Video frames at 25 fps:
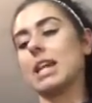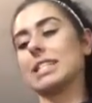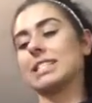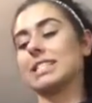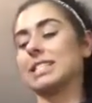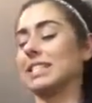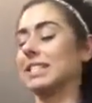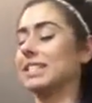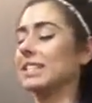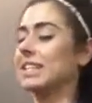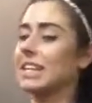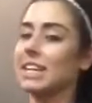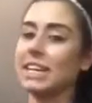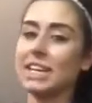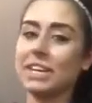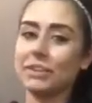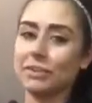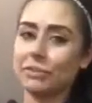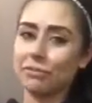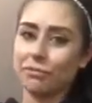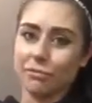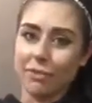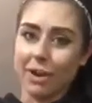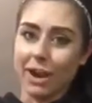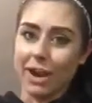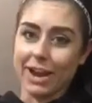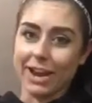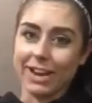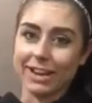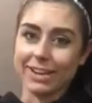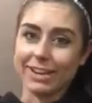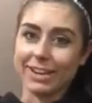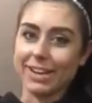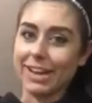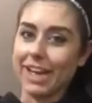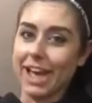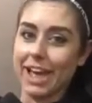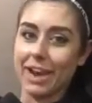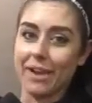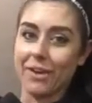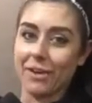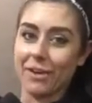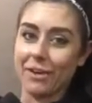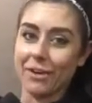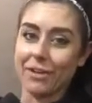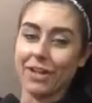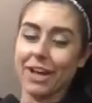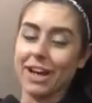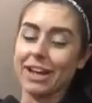didn't eat right at all.